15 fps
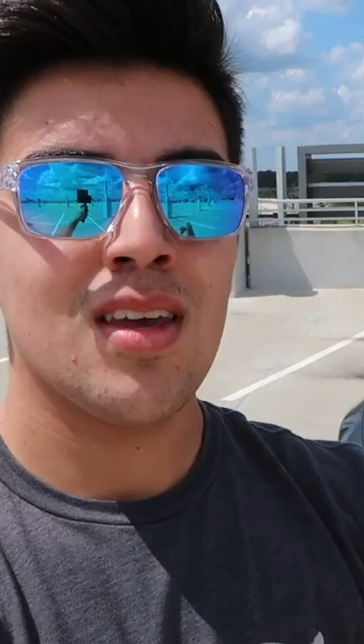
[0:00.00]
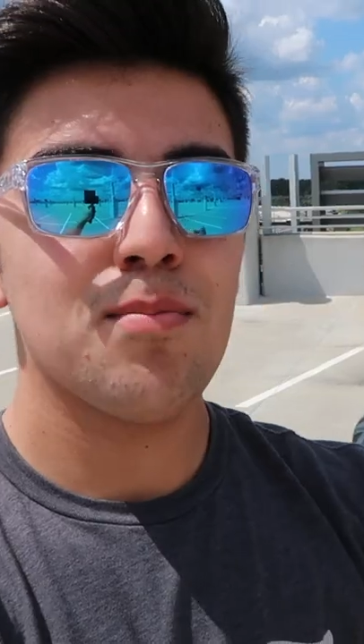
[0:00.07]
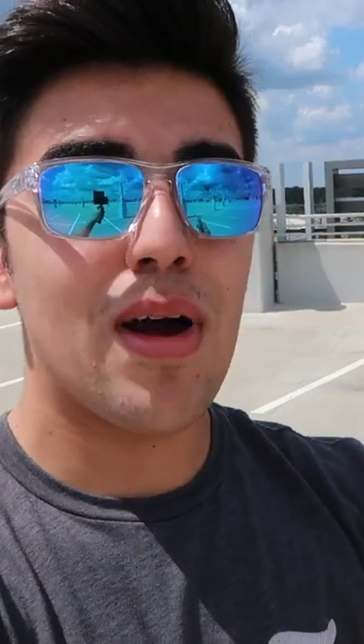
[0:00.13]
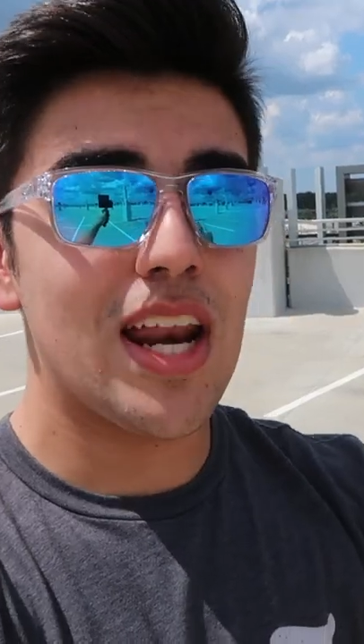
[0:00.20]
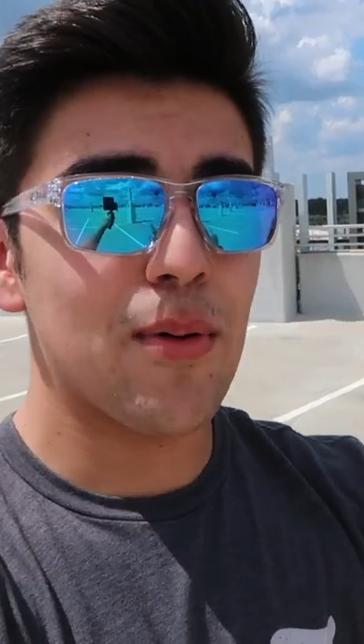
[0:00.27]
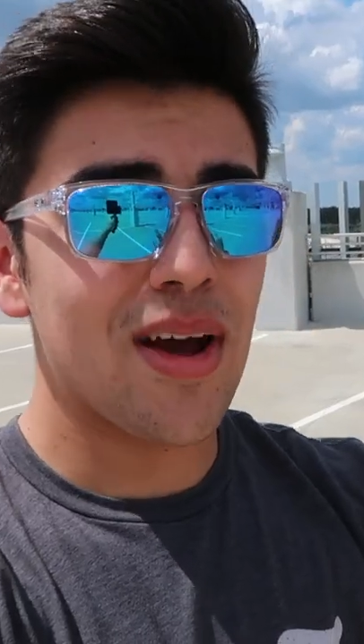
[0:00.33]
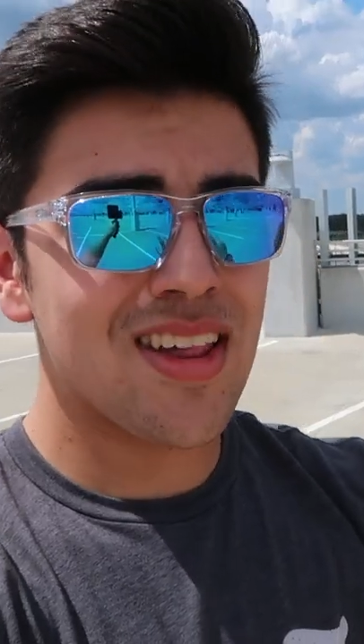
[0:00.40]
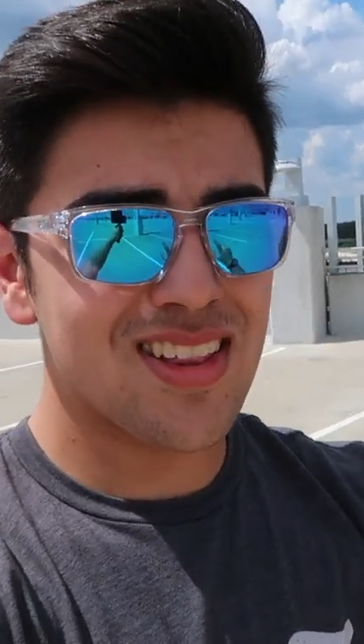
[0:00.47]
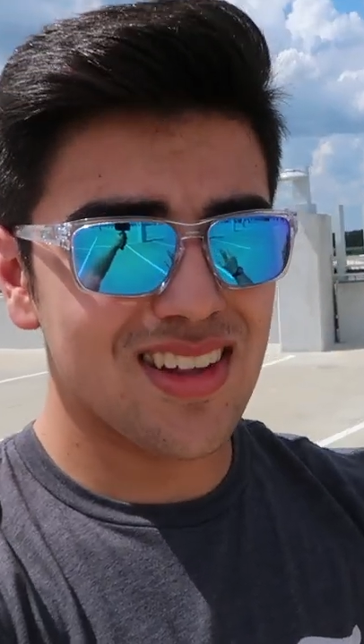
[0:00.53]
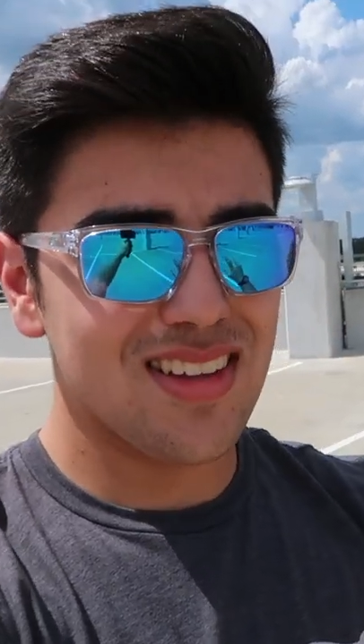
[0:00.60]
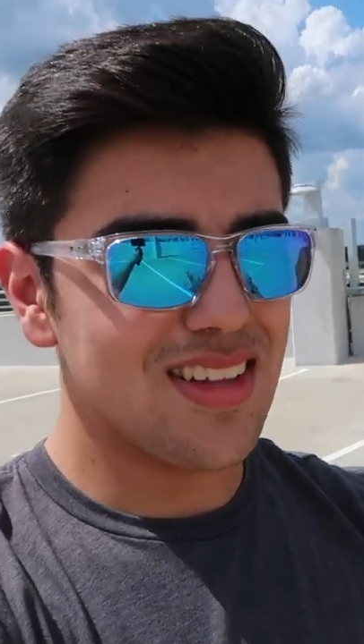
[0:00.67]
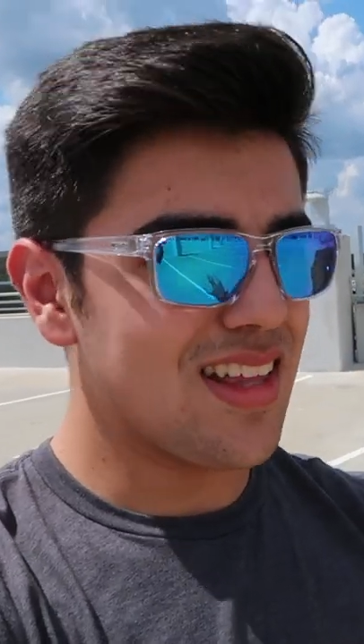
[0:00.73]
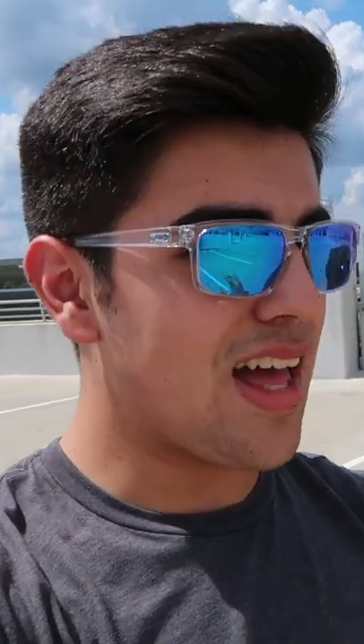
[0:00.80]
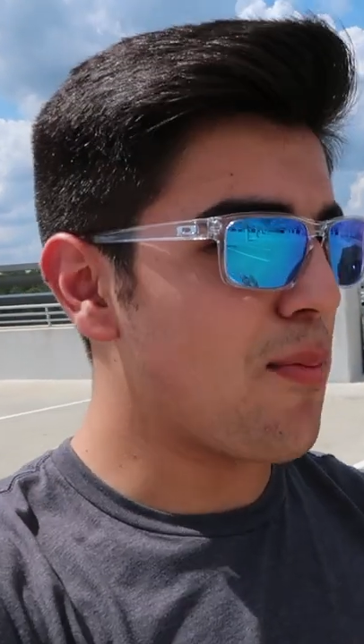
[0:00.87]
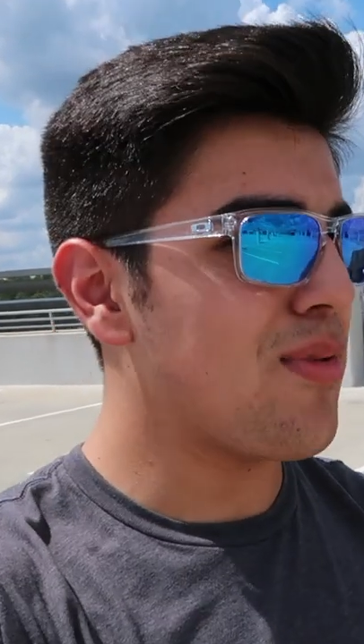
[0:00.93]
But anyways,
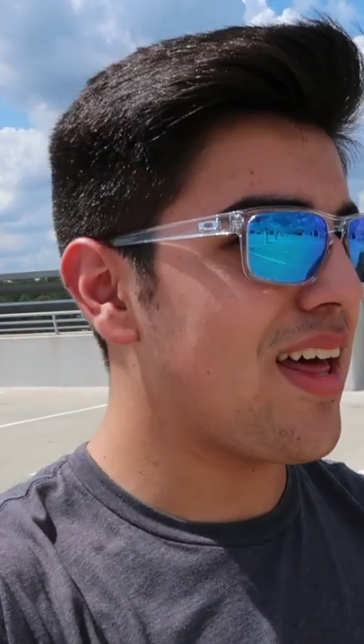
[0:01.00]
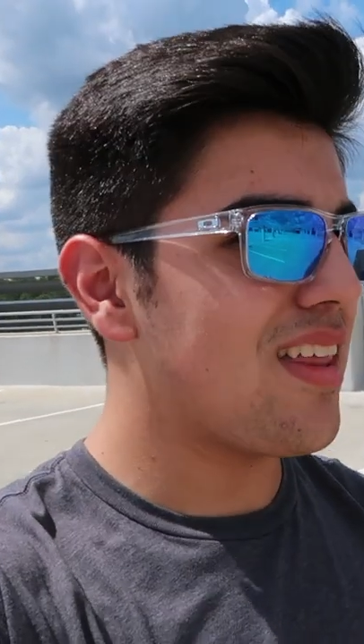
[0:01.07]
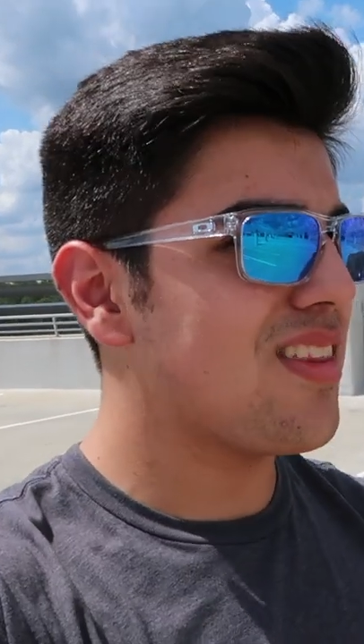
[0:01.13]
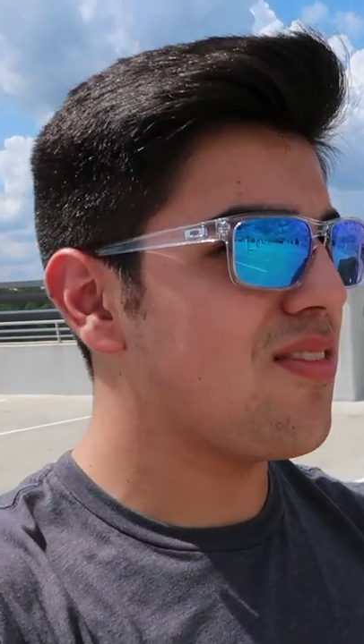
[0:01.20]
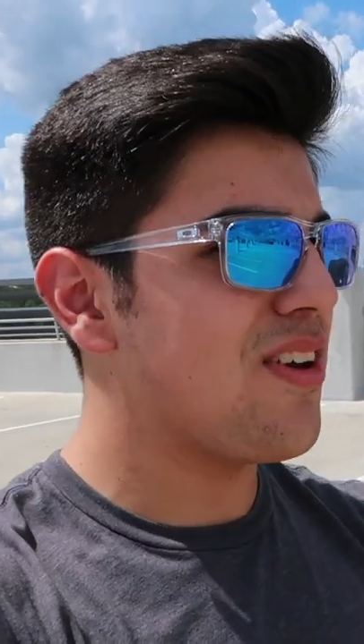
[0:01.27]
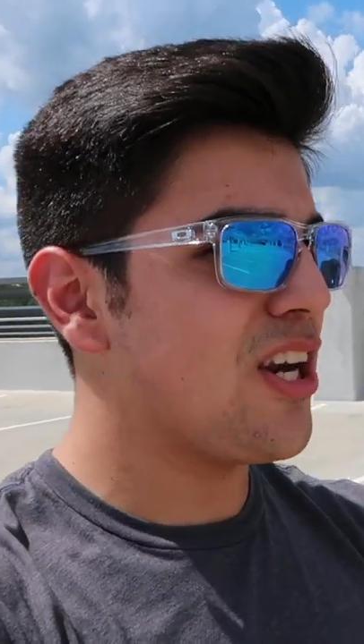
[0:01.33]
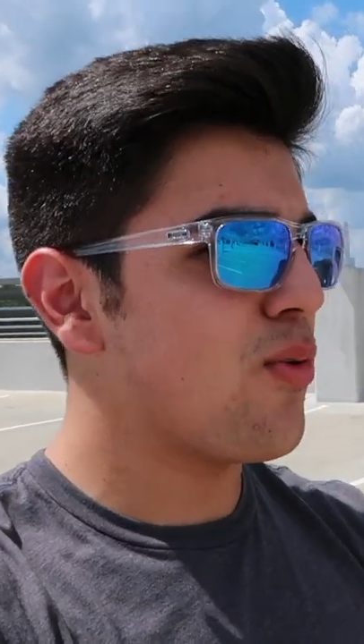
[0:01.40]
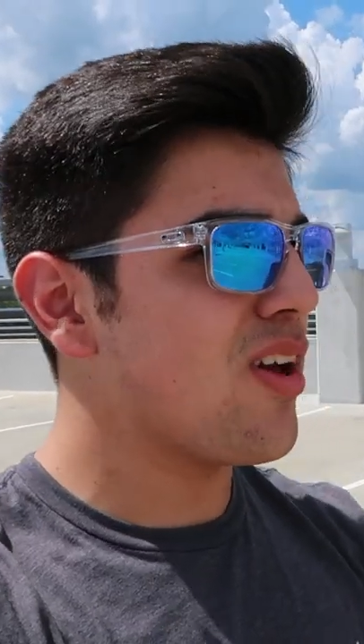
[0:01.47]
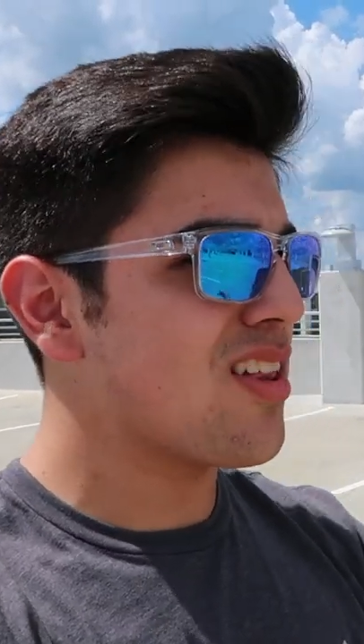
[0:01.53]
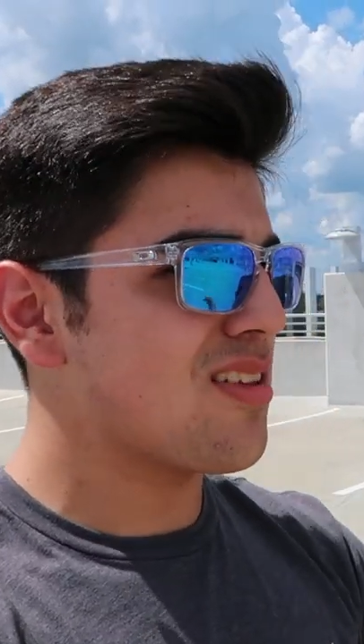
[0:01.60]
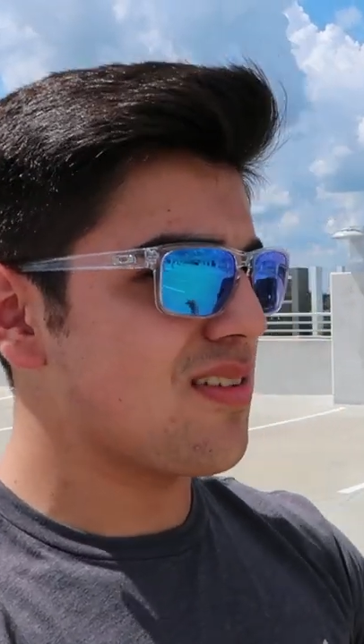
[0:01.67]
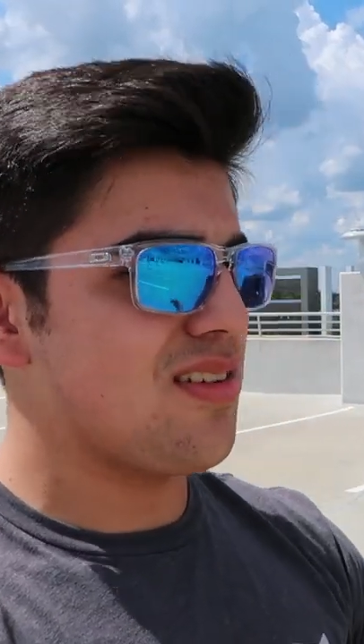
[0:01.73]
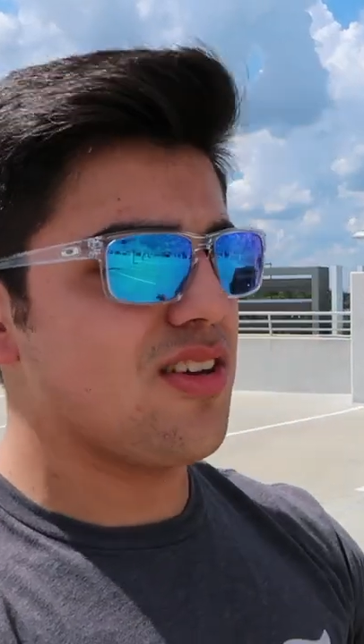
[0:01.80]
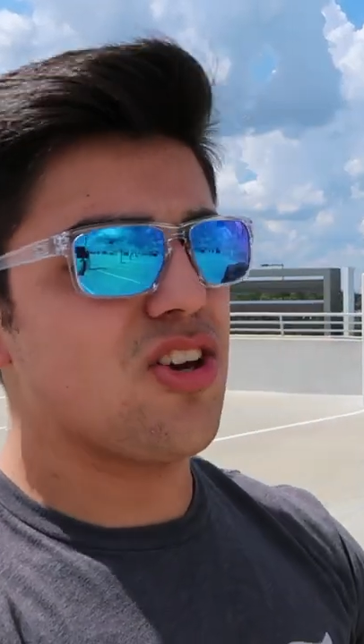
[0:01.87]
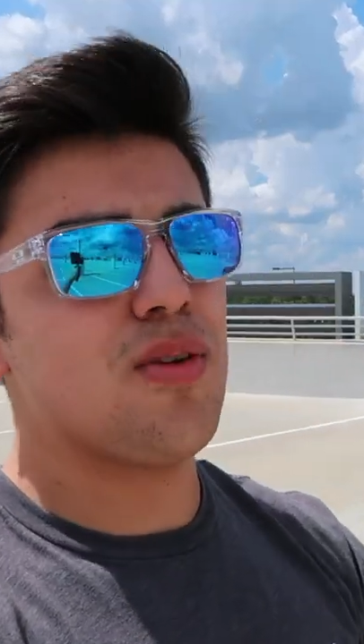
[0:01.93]
gonna, the video was
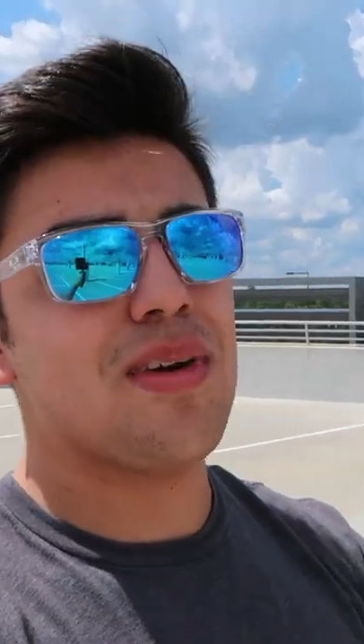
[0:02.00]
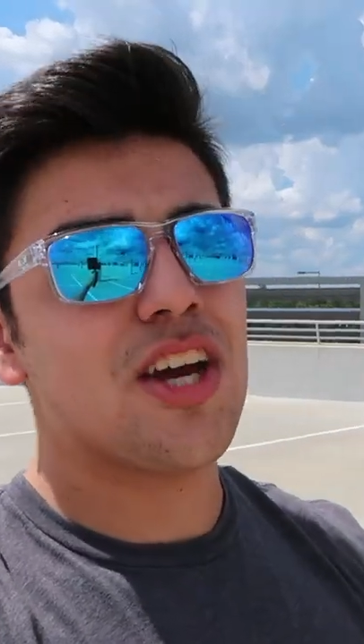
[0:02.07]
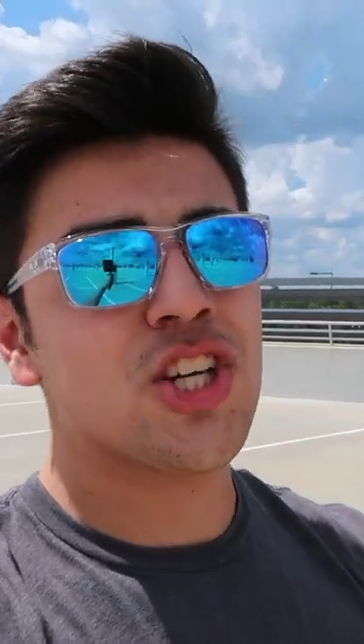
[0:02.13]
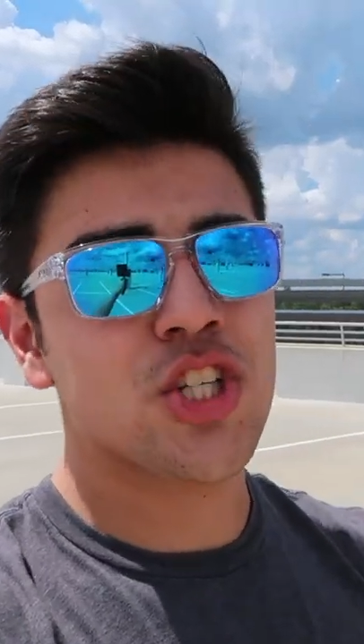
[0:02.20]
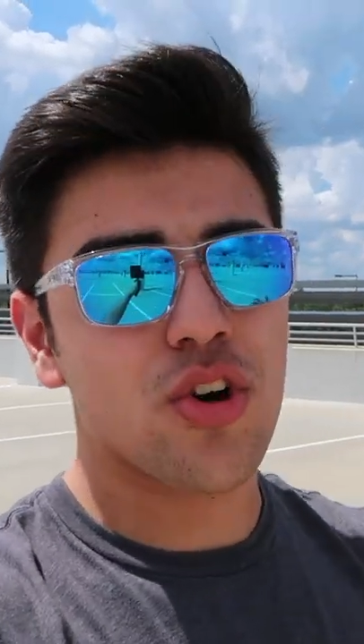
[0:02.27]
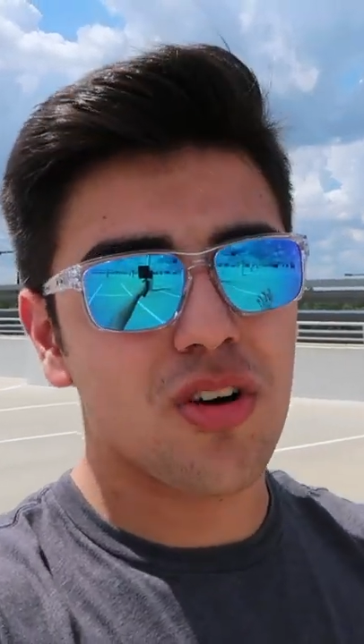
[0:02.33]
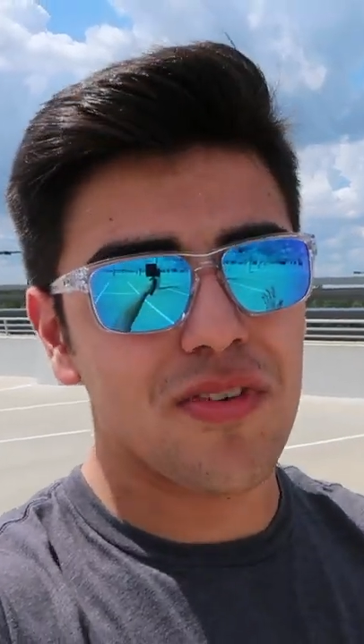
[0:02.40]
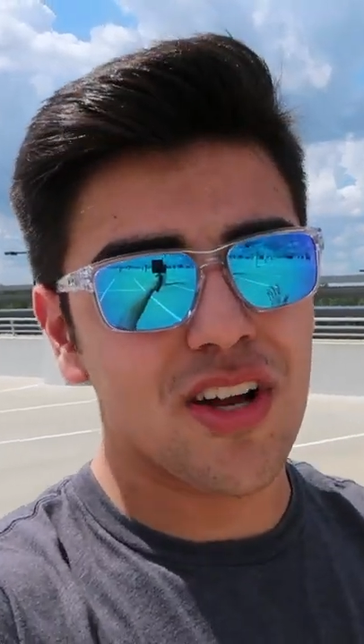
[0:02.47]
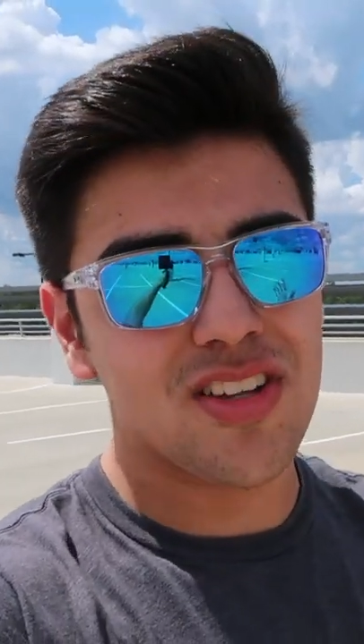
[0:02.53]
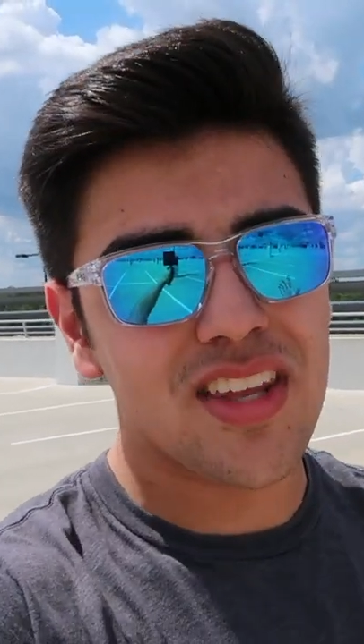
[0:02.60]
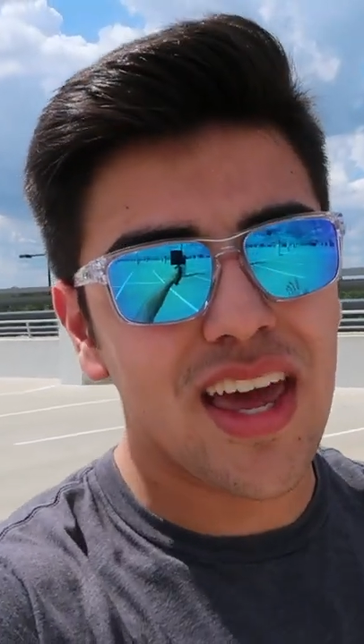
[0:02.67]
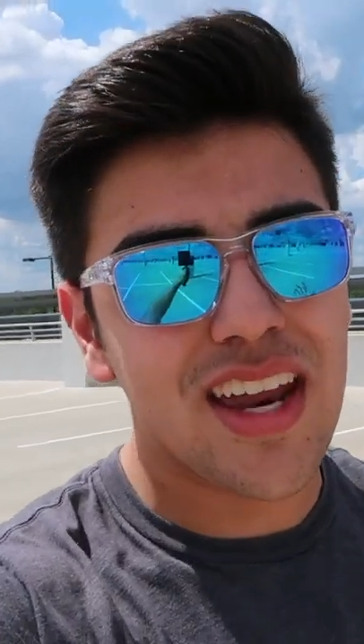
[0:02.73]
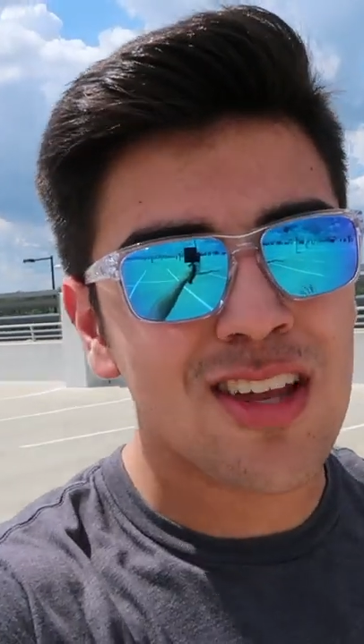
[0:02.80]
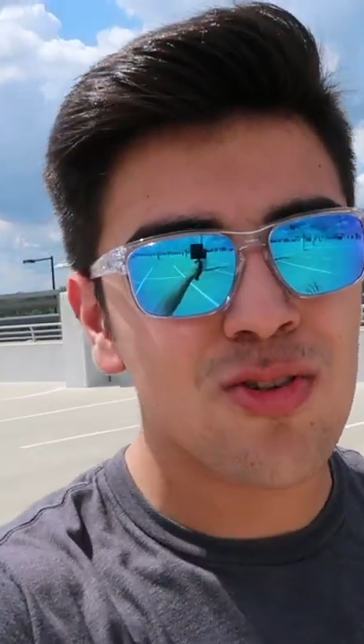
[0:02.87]
gonna be a short video today.